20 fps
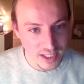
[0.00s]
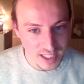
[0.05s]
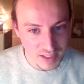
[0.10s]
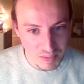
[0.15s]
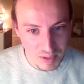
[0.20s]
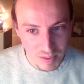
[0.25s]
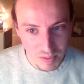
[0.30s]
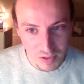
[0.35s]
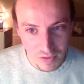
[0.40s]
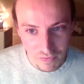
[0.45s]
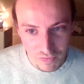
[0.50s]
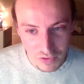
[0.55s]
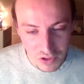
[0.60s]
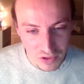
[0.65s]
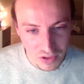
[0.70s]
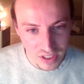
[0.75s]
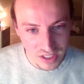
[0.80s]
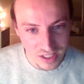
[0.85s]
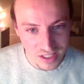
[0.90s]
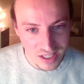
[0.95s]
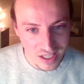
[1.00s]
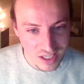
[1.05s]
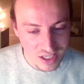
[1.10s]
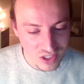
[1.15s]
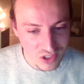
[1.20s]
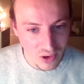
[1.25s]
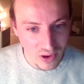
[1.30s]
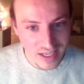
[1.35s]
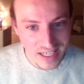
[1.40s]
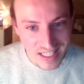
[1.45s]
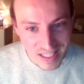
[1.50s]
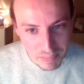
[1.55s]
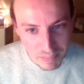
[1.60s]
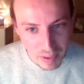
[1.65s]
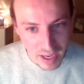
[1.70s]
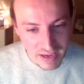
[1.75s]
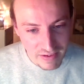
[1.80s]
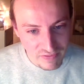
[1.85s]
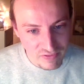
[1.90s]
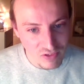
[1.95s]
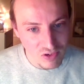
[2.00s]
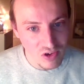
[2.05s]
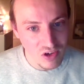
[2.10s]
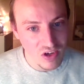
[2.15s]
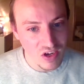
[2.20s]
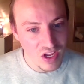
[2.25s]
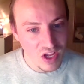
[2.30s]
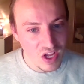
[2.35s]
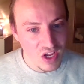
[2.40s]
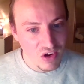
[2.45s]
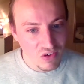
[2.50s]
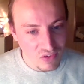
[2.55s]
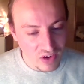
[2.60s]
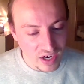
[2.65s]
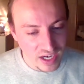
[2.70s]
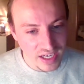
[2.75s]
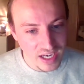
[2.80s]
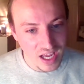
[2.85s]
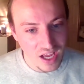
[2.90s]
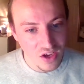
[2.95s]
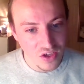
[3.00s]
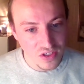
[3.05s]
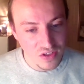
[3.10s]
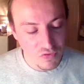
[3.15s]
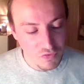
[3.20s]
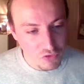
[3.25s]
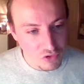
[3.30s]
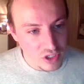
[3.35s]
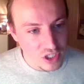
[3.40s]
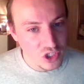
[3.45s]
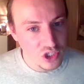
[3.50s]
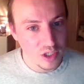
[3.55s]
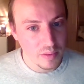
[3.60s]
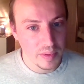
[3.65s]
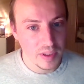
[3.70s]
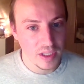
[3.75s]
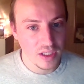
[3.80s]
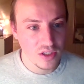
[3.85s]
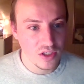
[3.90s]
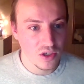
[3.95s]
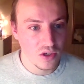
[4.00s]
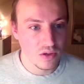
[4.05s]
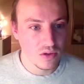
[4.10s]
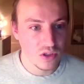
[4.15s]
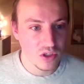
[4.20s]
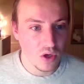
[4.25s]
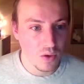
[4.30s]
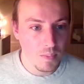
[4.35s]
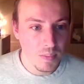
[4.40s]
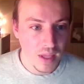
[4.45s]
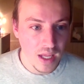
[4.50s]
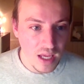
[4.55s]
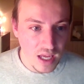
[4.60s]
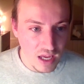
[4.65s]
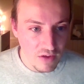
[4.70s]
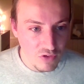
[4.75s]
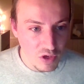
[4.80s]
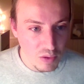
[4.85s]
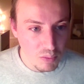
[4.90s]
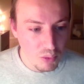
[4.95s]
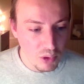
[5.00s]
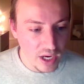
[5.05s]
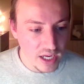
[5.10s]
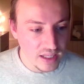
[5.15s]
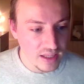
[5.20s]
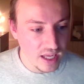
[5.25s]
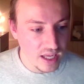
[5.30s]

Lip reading: 6 people have viewed it, so I need to pay for it right now. It's free shipping too. So if you break